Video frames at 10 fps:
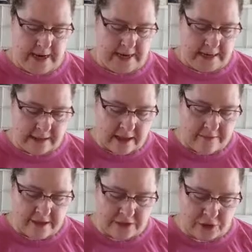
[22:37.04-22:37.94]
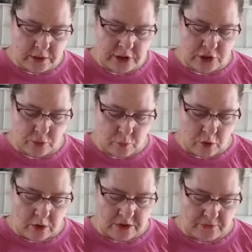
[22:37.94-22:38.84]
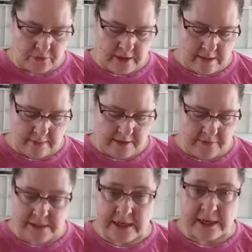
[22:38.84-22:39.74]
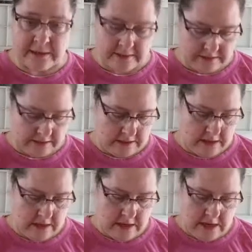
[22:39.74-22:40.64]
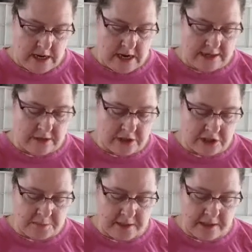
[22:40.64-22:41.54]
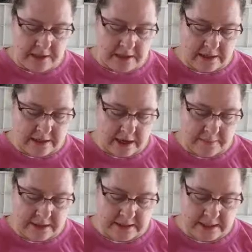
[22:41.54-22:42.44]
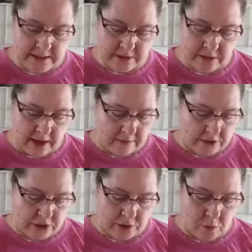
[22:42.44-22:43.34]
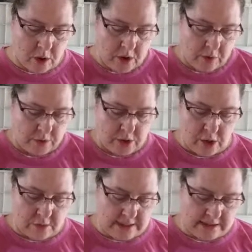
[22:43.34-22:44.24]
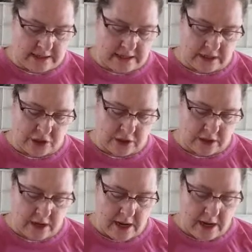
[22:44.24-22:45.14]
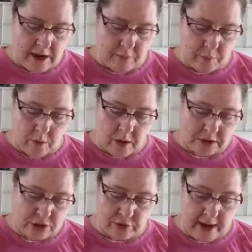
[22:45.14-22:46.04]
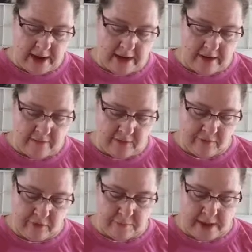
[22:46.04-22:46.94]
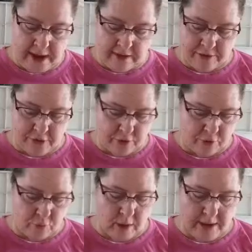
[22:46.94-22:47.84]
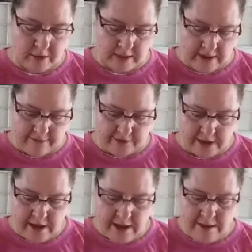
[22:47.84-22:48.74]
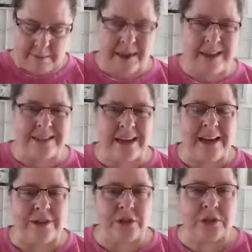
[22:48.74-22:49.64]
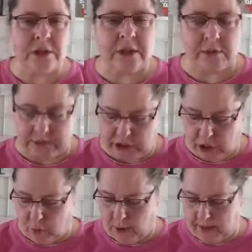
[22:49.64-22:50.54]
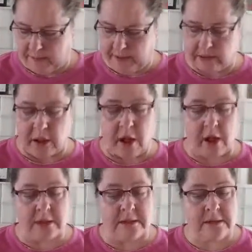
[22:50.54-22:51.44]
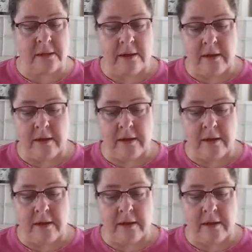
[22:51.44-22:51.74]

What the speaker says: And I love that structure works for them if it does. I used to spend a lot of time in the desert. I would just walk with no destination. I would walk straight, even if the path turned right or left, because I understood there was no way to be lost.